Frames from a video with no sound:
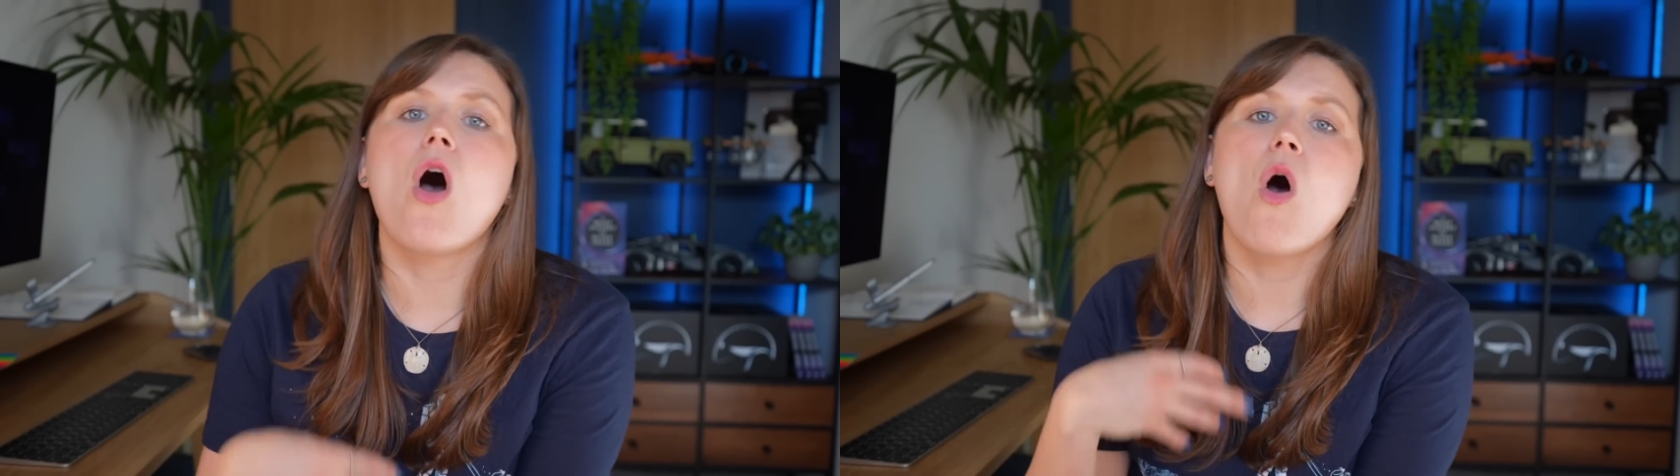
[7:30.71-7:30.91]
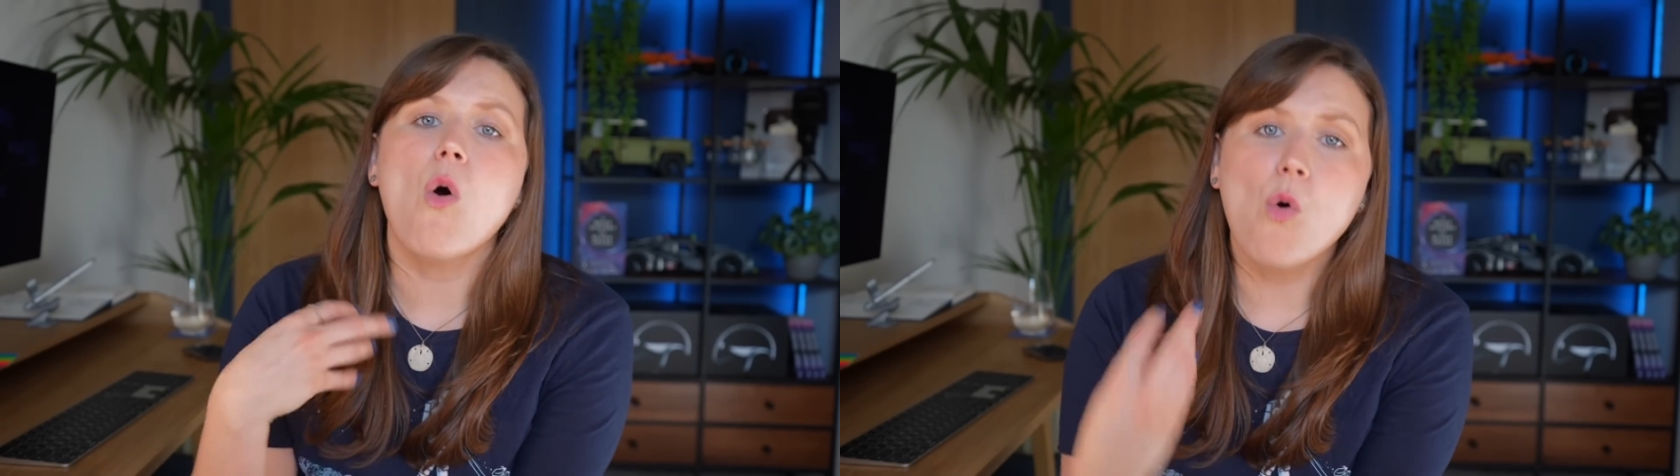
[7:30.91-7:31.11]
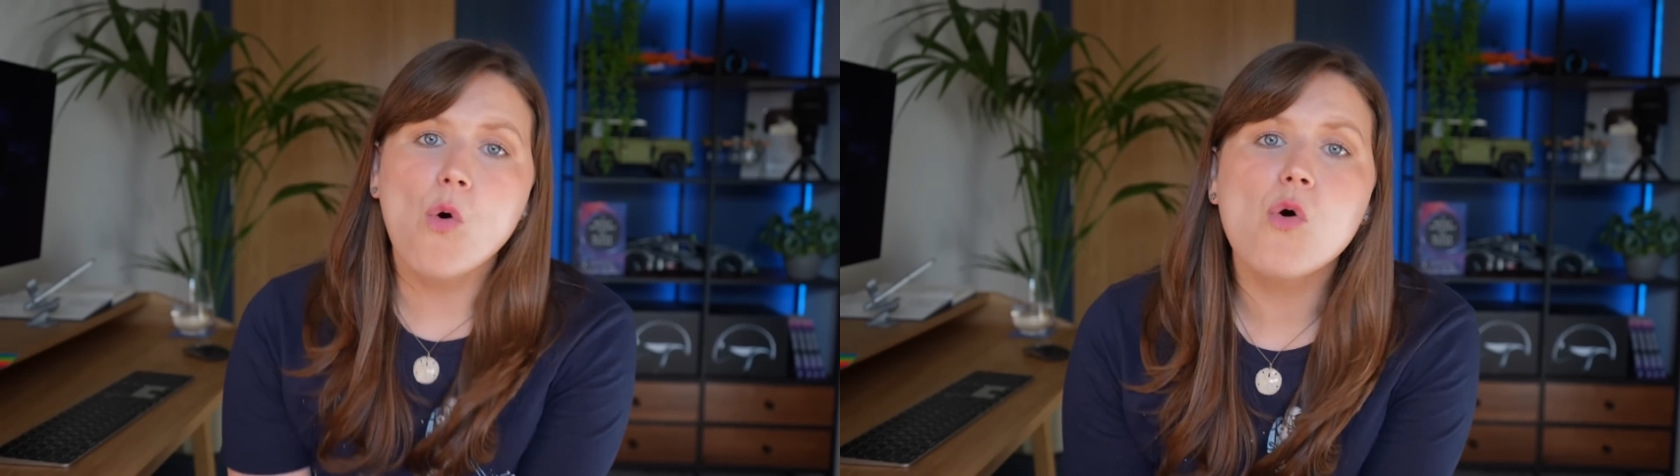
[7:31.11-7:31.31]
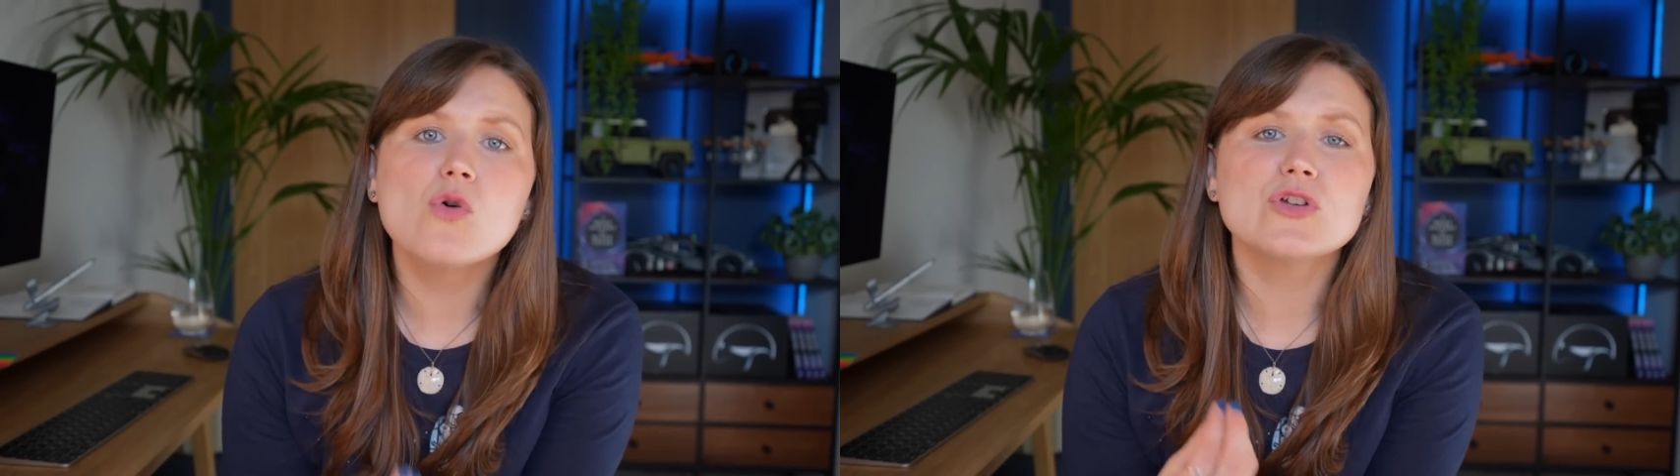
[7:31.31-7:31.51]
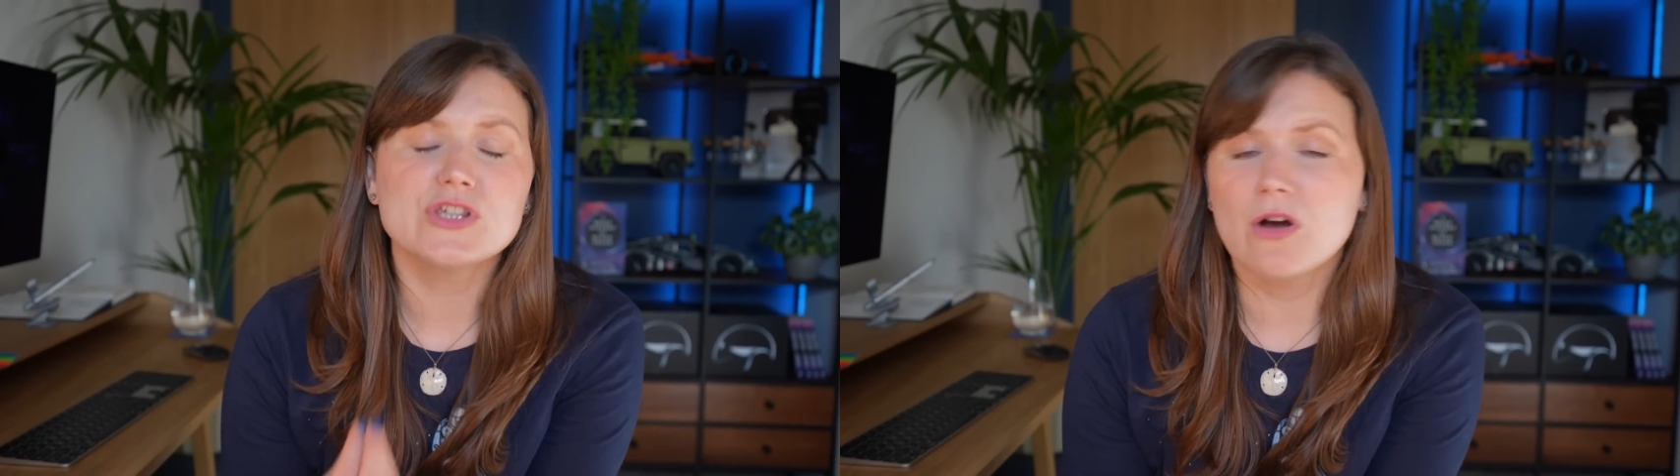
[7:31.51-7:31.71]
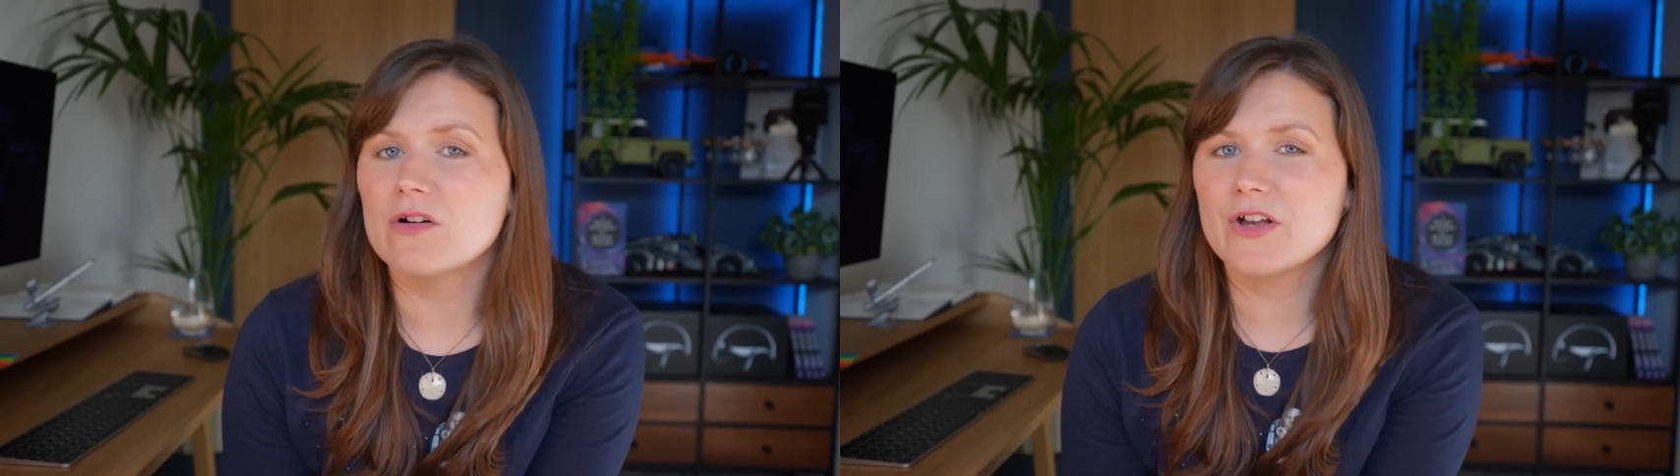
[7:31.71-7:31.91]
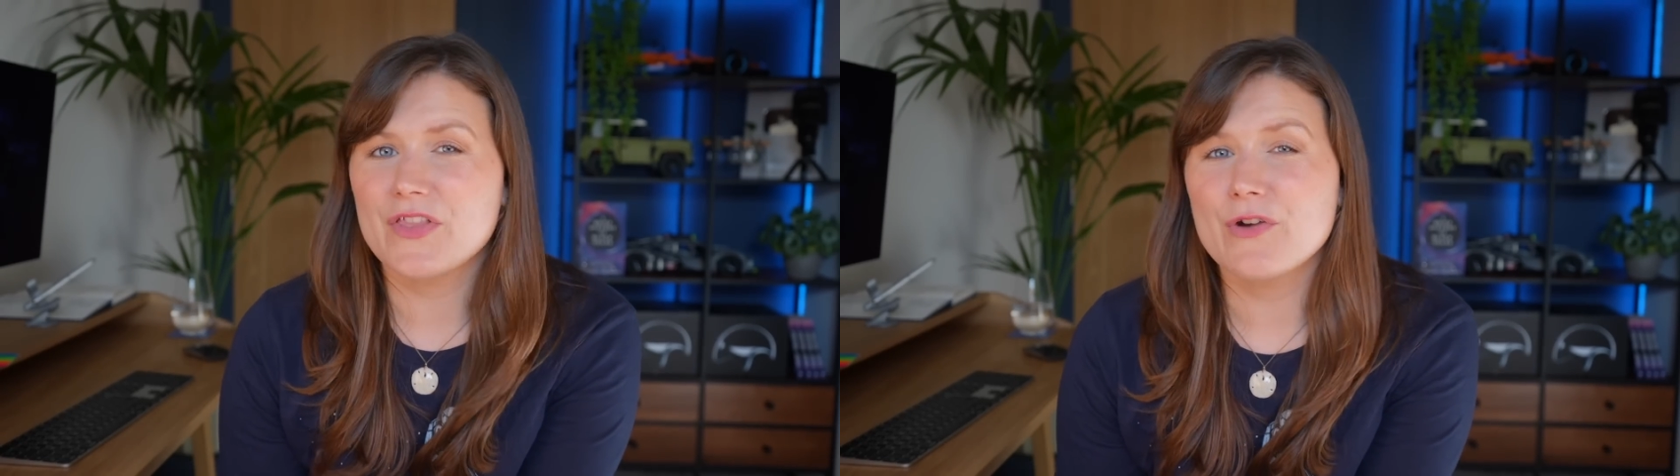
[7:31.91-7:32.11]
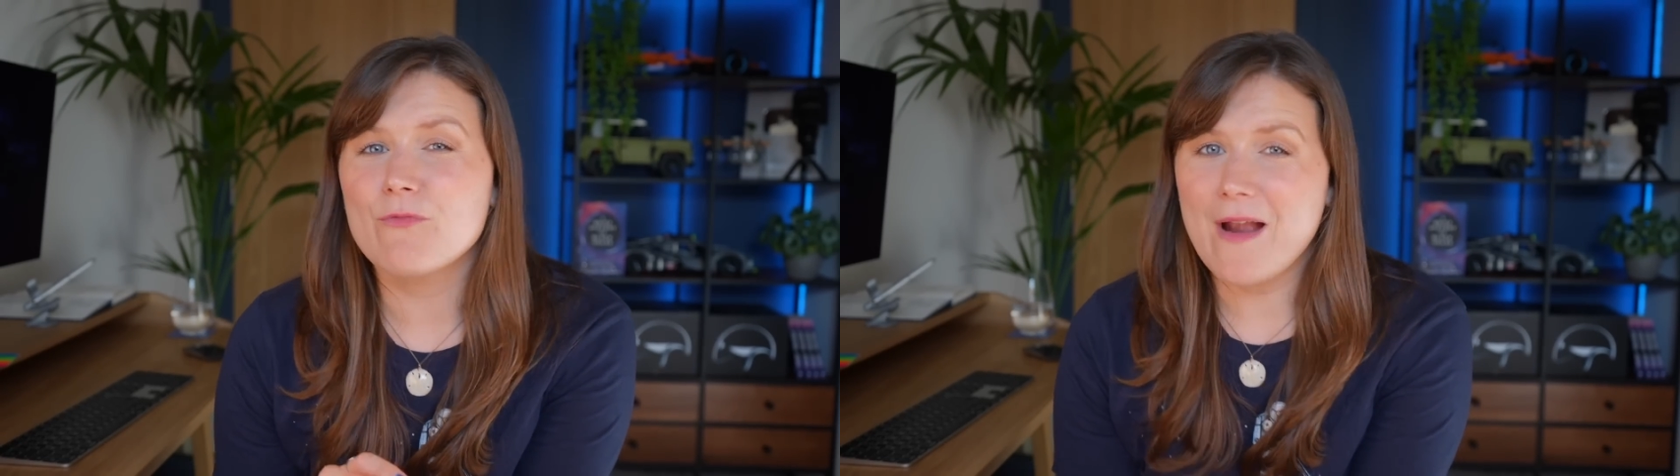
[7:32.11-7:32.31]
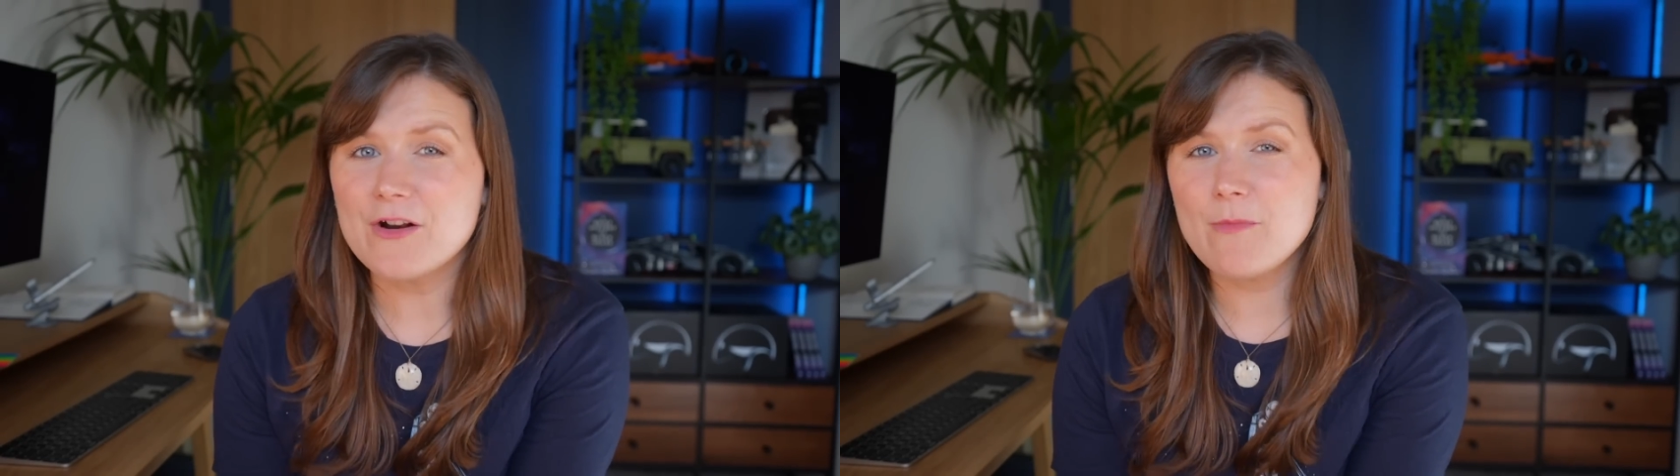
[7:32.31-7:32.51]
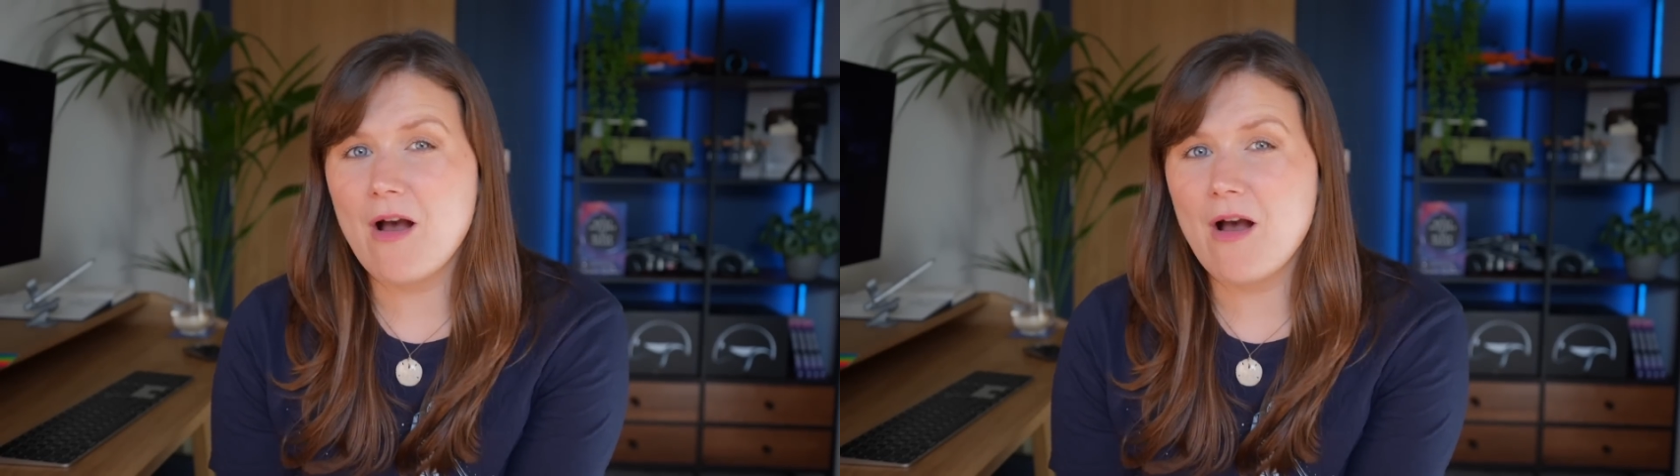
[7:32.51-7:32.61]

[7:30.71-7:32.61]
are all younger than around